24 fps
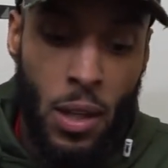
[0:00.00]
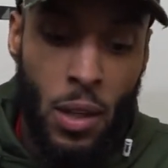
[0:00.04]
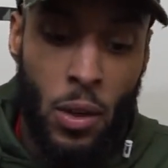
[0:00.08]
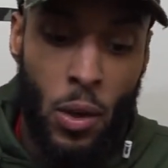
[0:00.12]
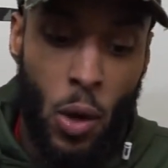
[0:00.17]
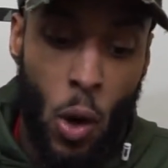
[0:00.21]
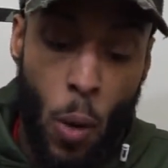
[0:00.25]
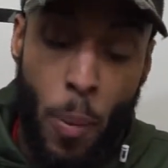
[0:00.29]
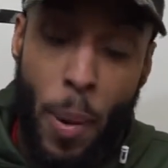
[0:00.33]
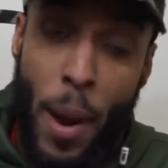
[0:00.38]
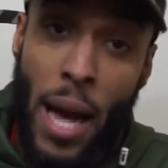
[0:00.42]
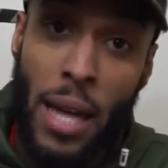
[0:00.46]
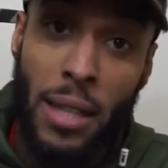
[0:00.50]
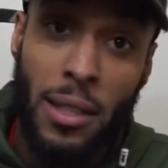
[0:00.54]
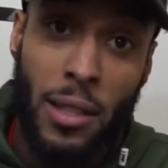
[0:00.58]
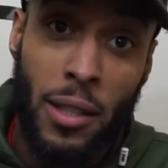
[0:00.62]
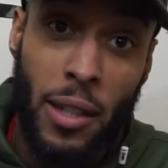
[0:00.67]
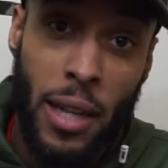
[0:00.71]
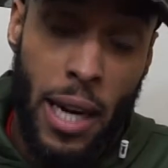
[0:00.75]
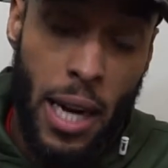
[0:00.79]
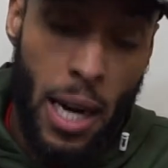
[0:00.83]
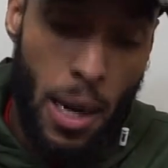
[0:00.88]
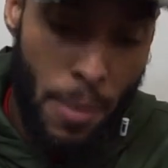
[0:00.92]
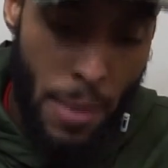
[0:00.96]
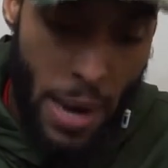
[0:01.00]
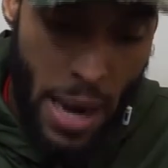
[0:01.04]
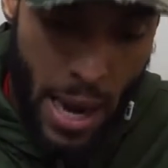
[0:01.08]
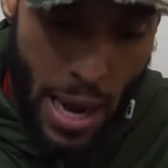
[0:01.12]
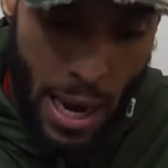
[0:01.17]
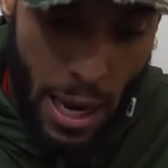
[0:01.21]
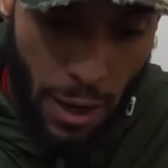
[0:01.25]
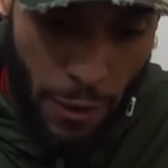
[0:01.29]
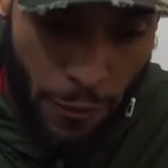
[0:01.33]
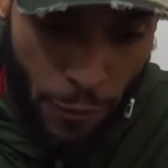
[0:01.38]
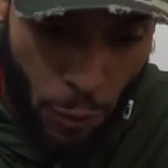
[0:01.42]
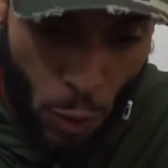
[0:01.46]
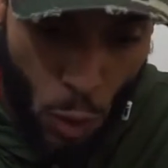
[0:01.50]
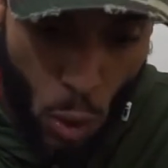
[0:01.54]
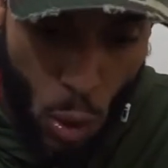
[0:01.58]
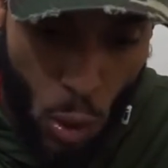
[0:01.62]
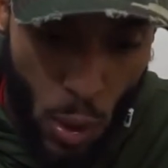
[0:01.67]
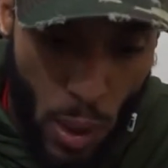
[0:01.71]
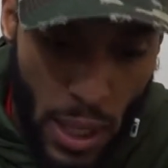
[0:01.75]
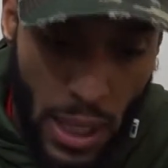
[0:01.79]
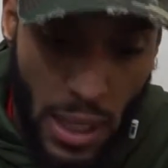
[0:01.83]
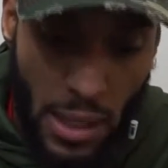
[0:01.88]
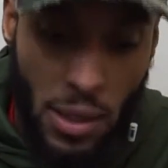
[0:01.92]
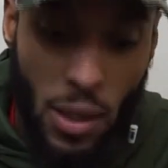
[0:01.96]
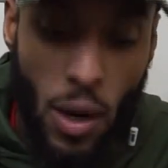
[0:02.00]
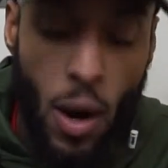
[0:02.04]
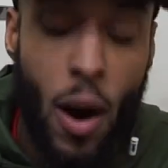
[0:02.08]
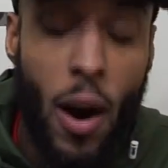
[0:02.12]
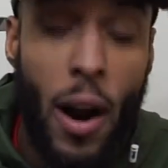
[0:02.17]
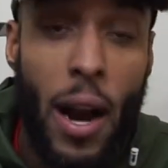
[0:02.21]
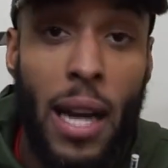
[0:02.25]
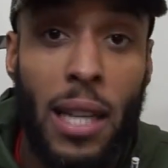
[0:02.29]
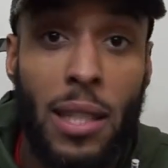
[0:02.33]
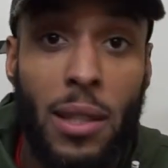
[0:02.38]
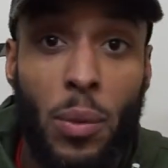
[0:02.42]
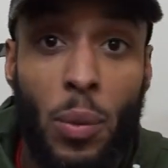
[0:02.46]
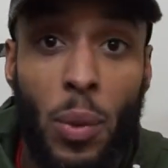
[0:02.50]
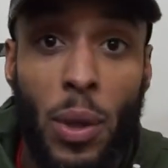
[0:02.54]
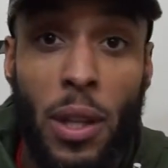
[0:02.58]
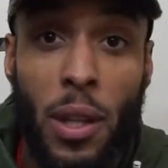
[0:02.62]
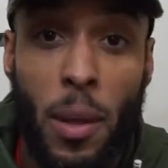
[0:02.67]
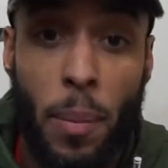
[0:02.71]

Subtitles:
no passenger airbag, 4 is RS with